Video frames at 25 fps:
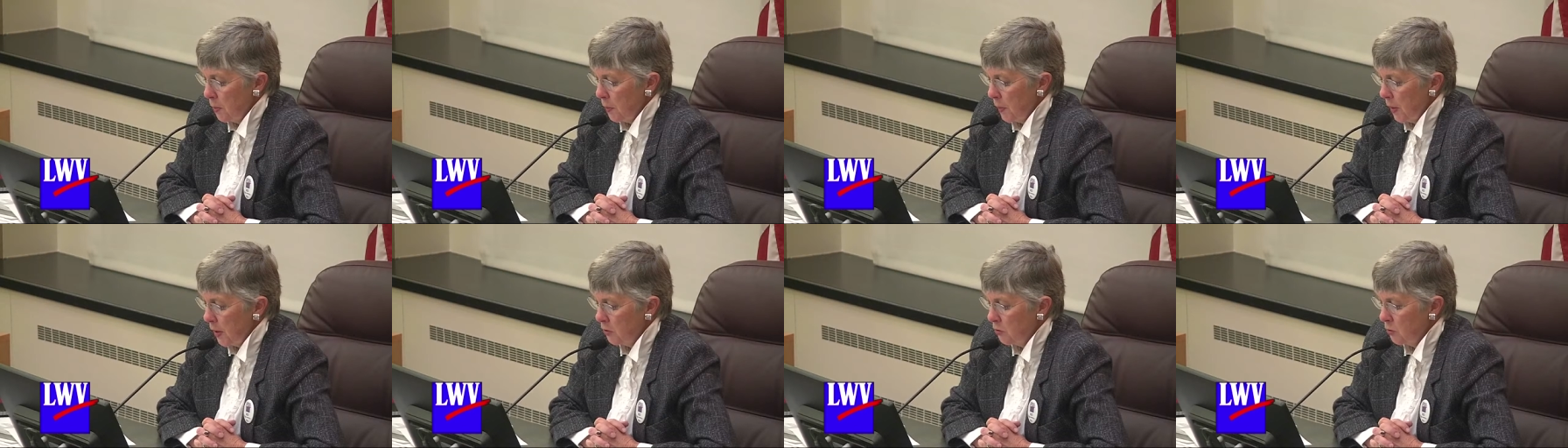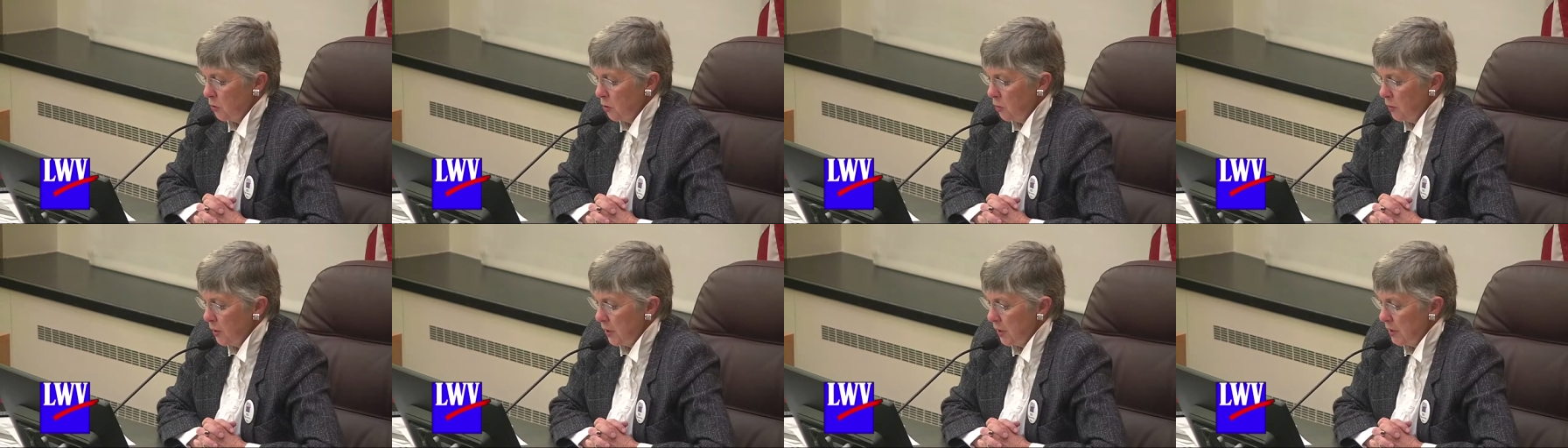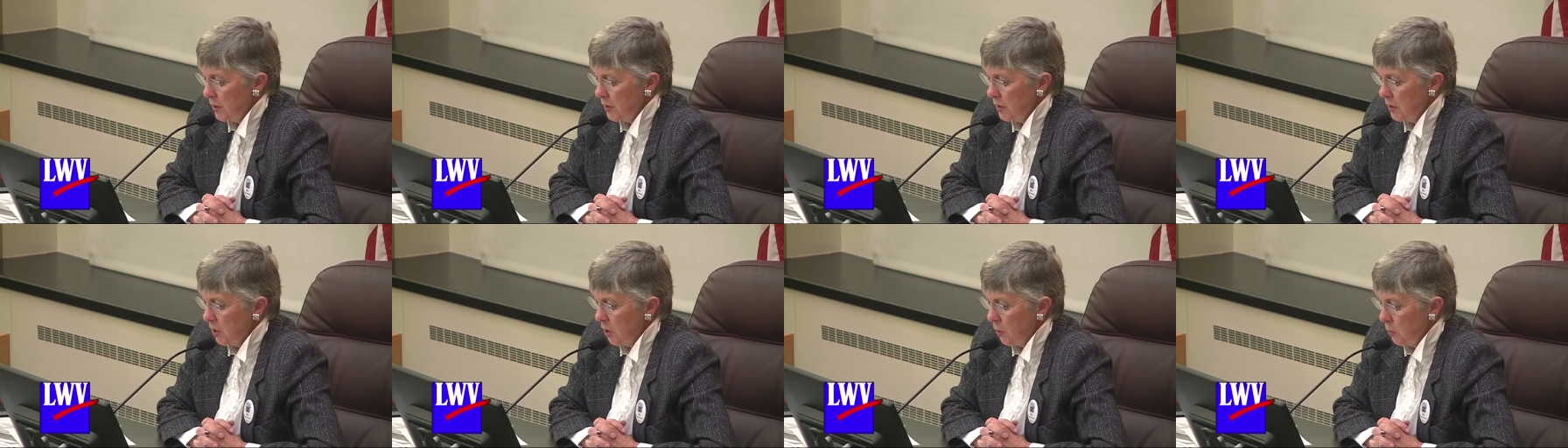Metro
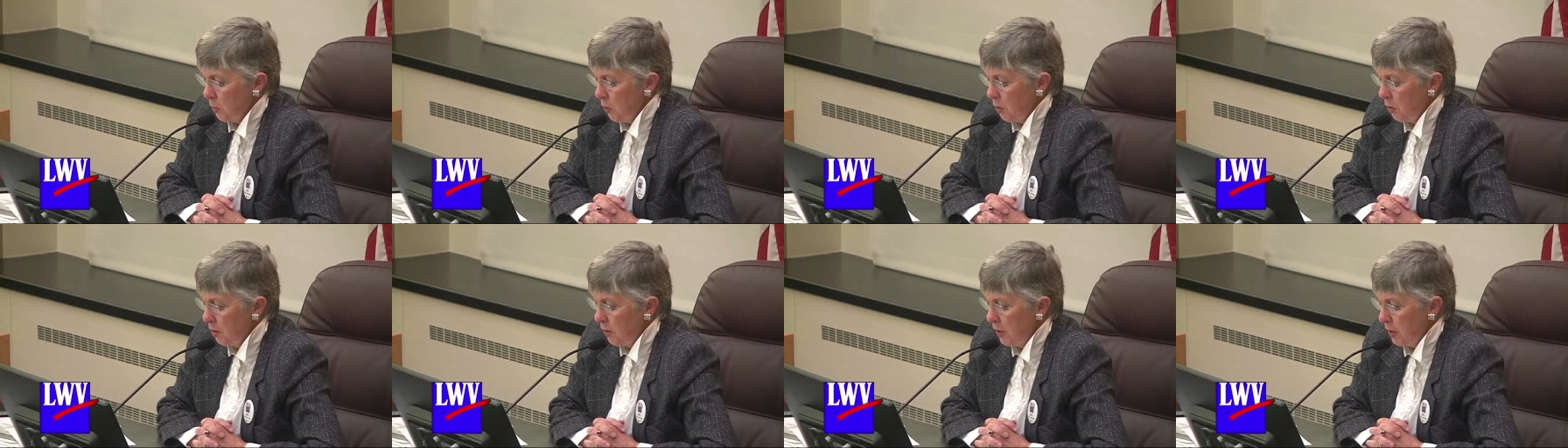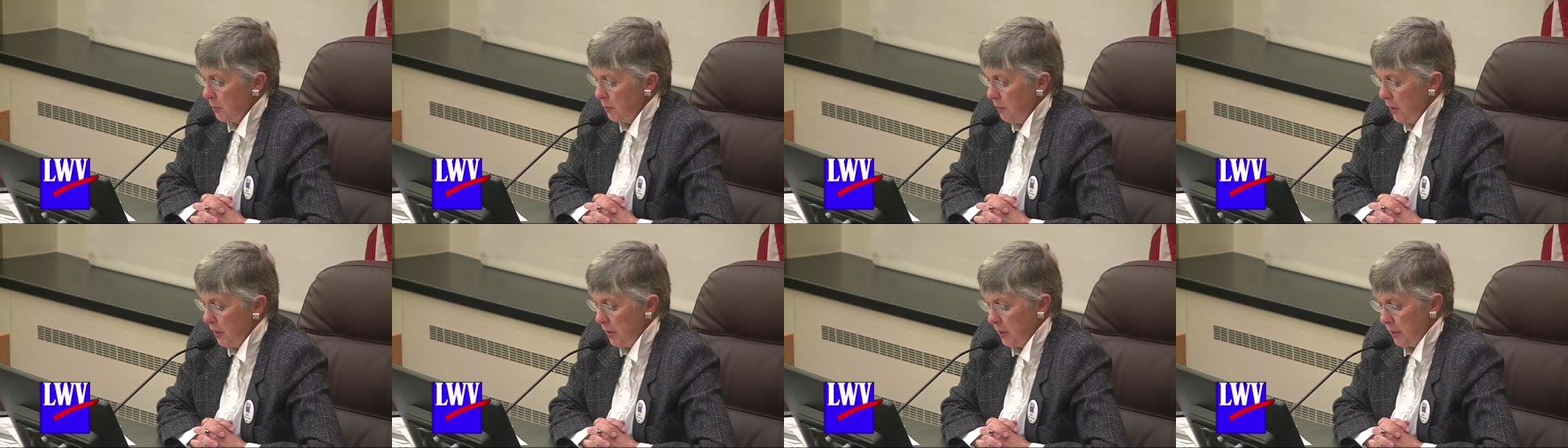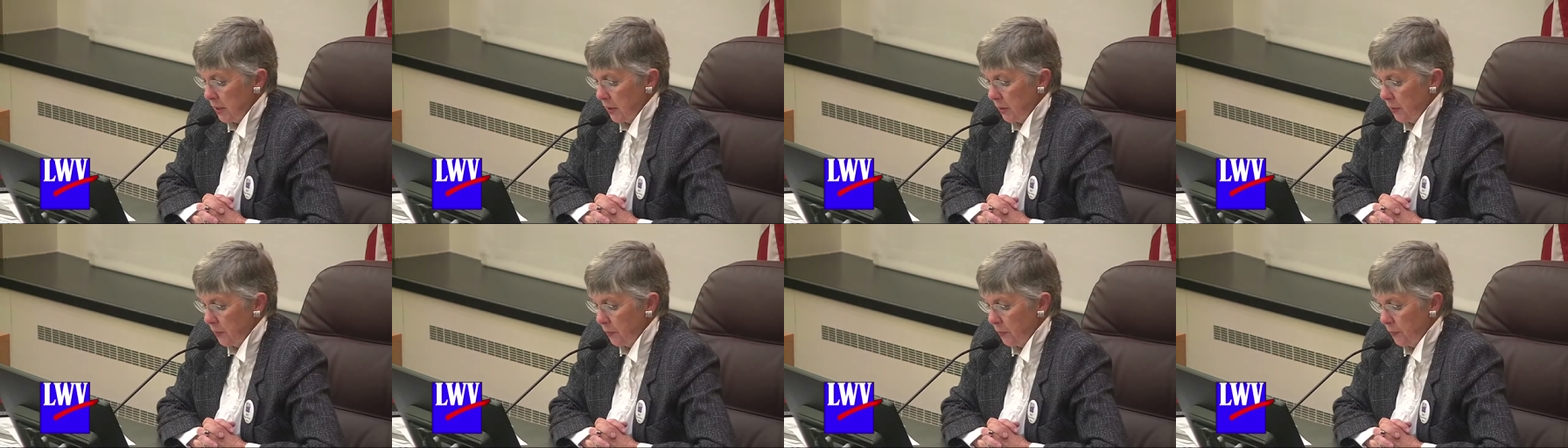East Community
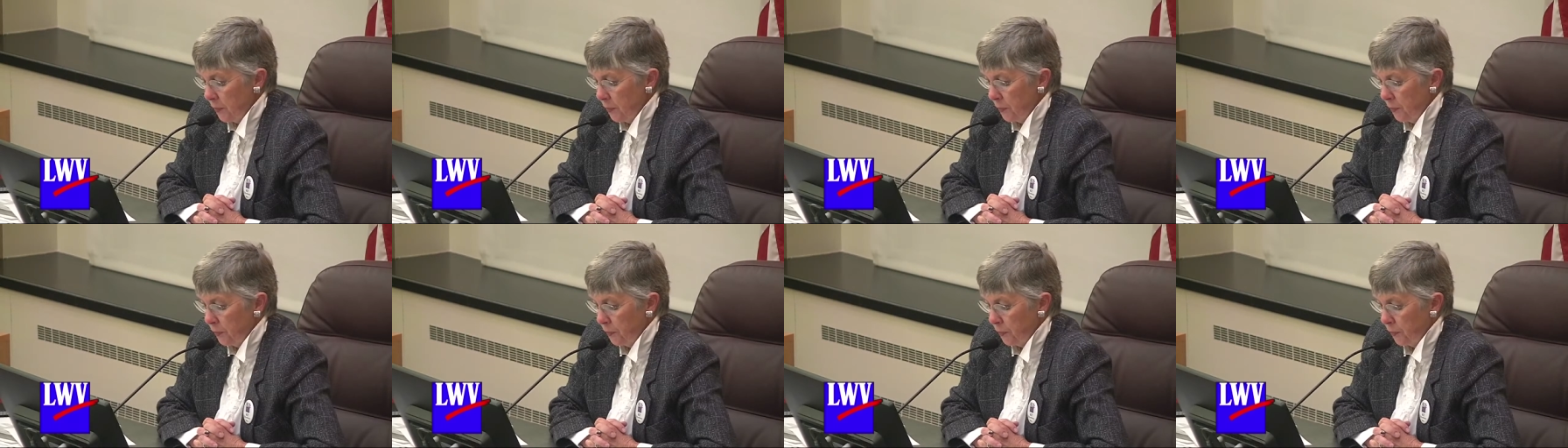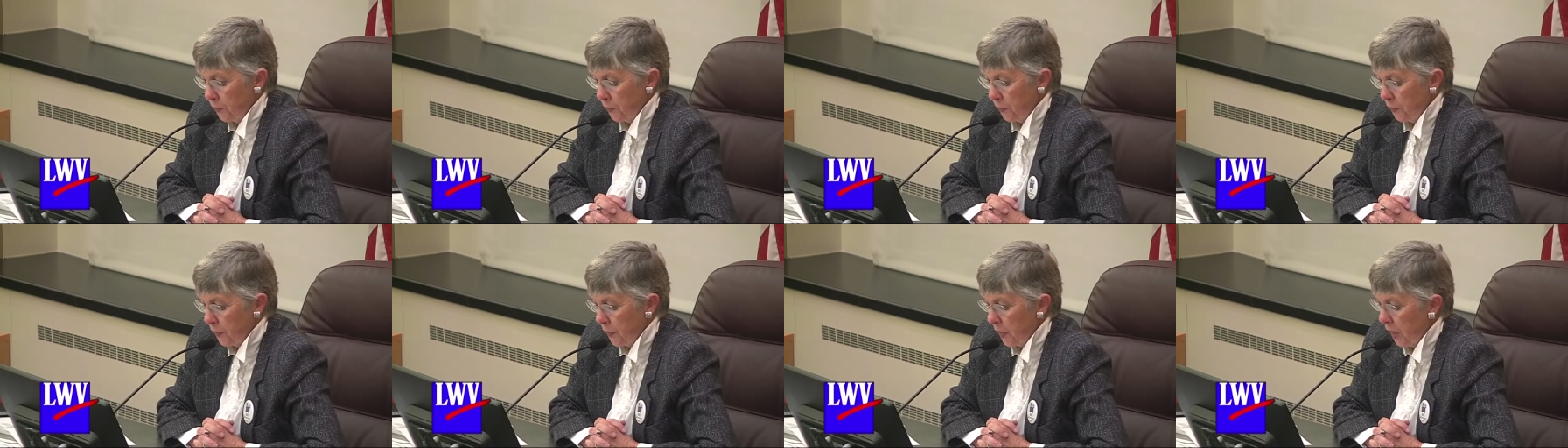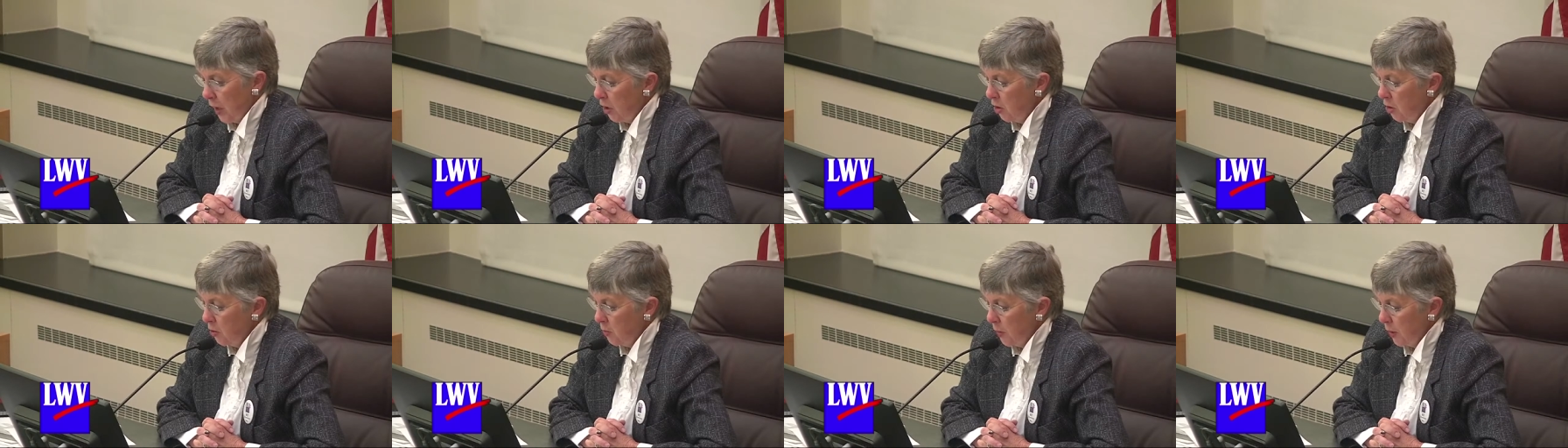Media.
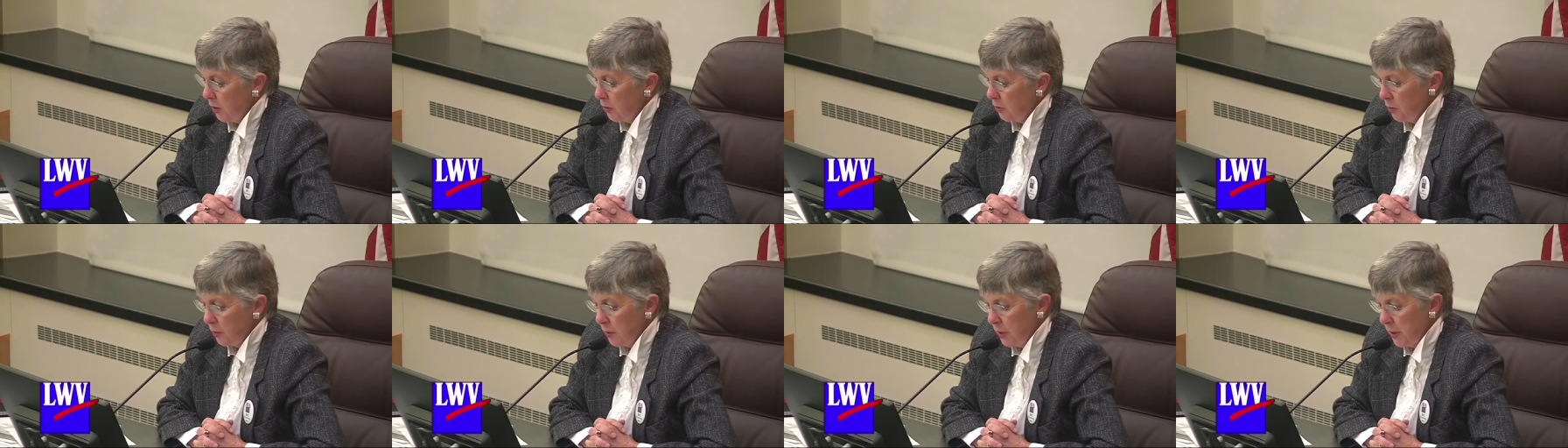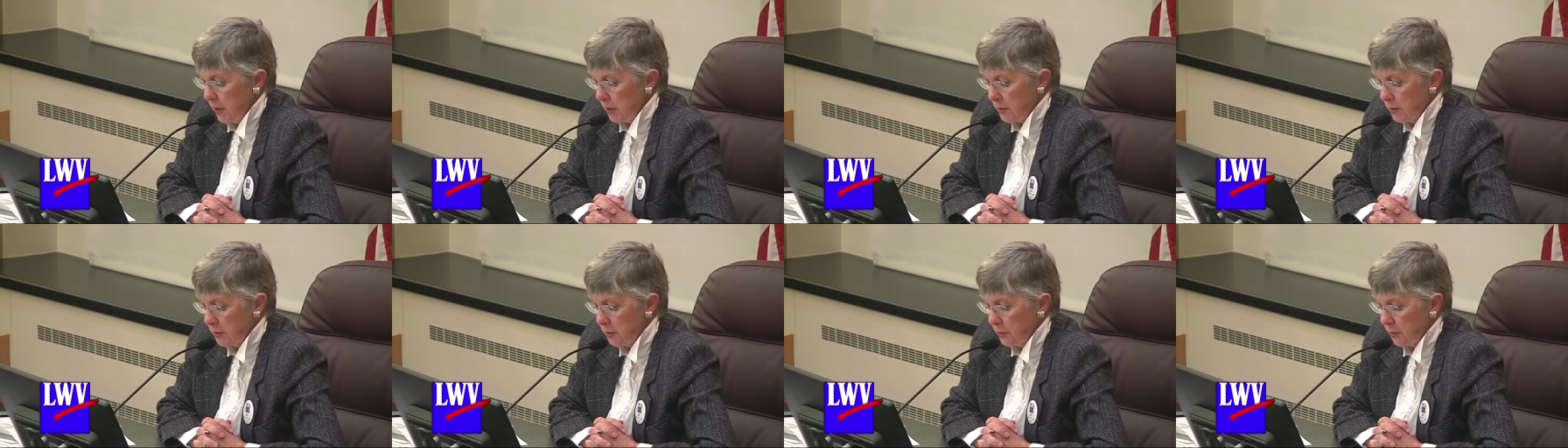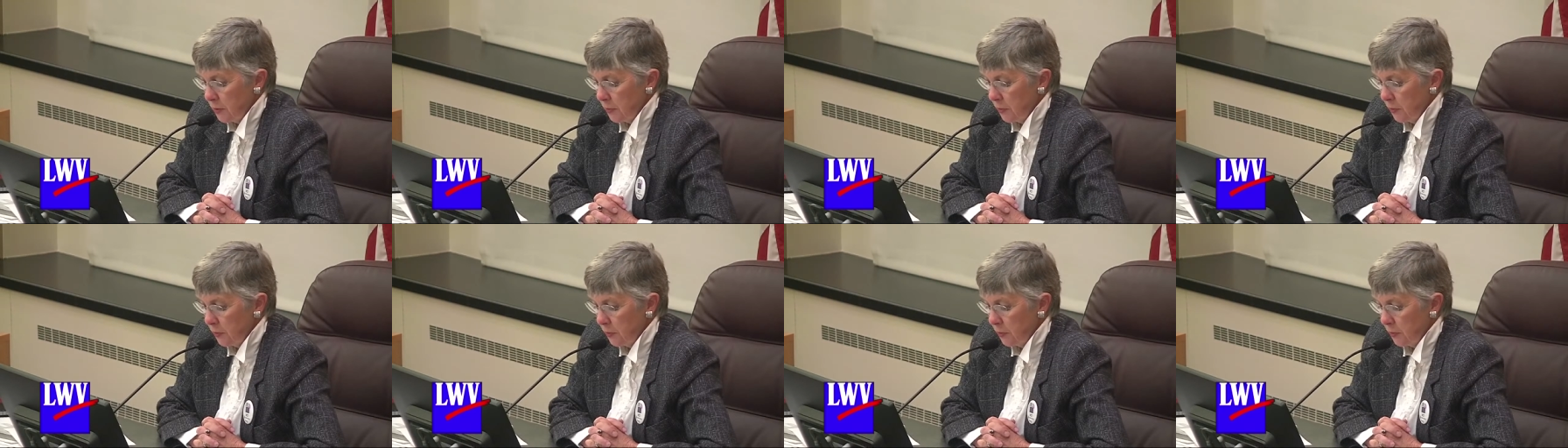Thank you, Metro East.